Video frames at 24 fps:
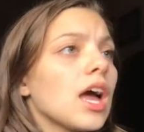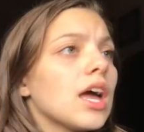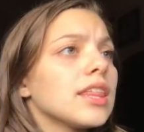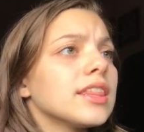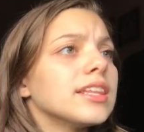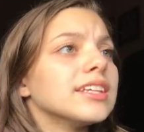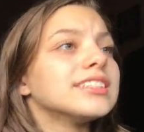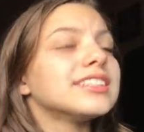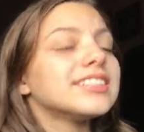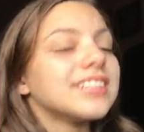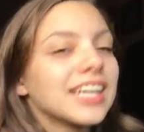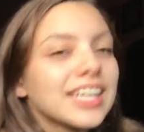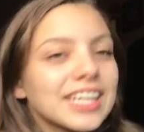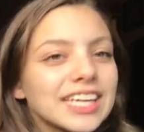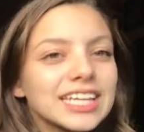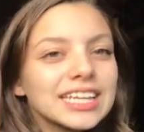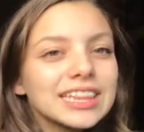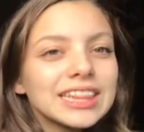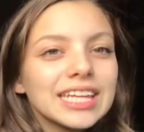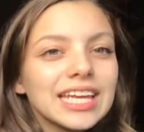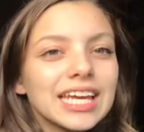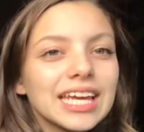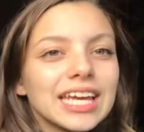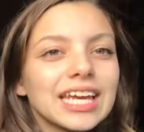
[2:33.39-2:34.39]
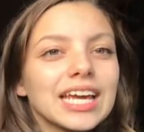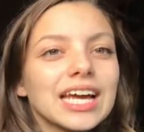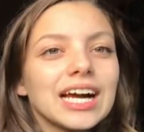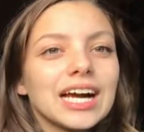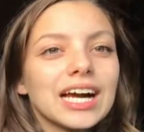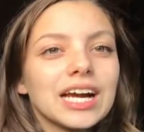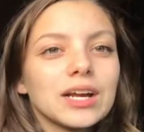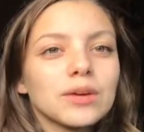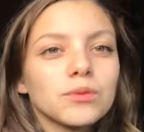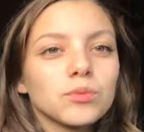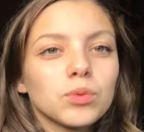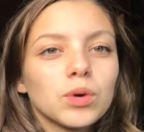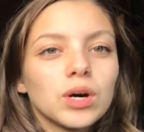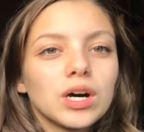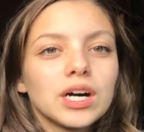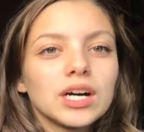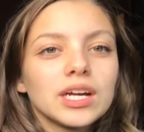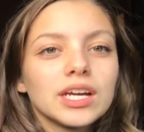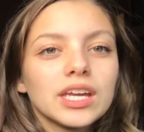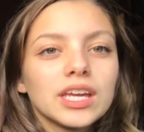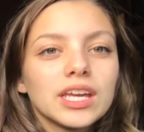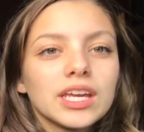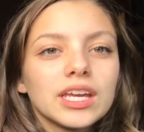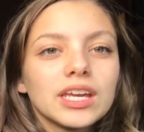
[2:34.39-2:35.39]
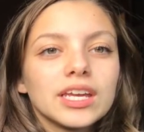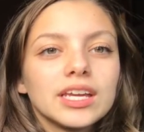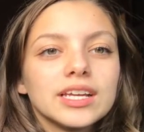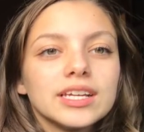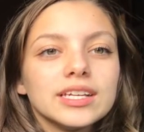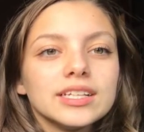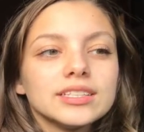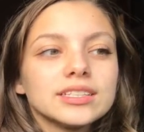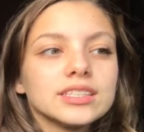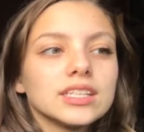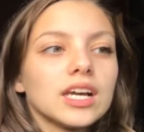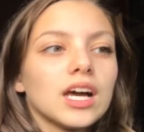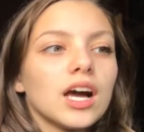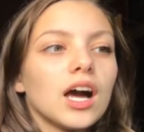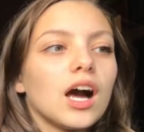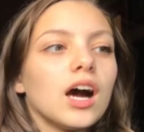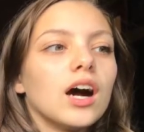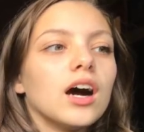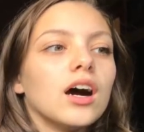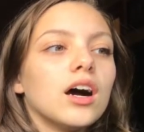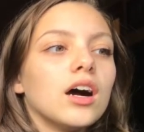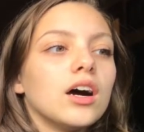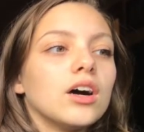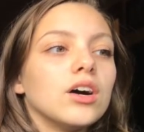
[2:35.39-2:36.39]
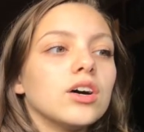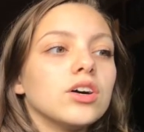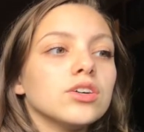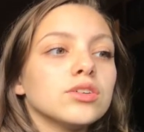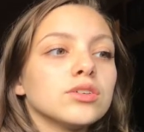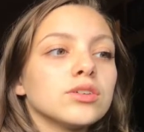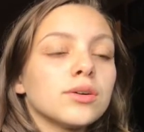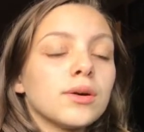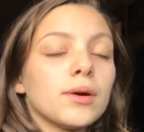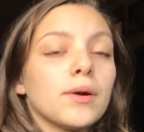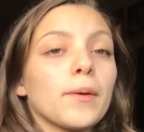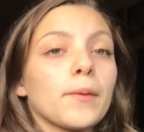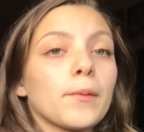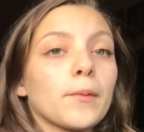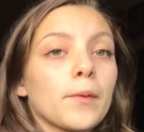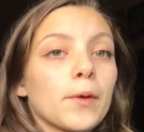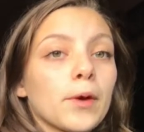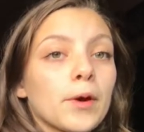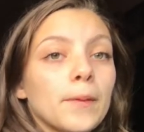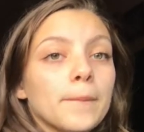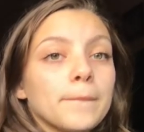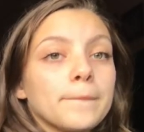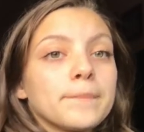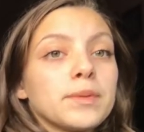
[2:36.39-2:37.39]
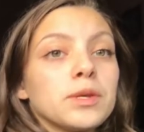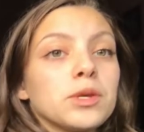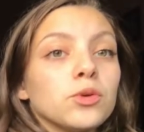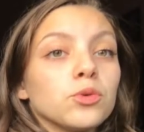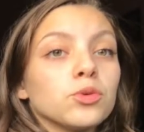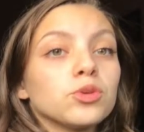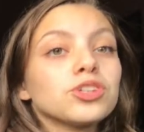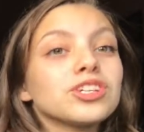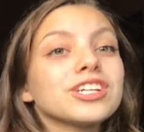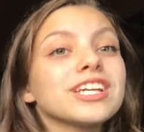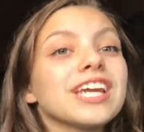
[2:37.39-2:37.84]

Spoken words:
The second thing I want is a computer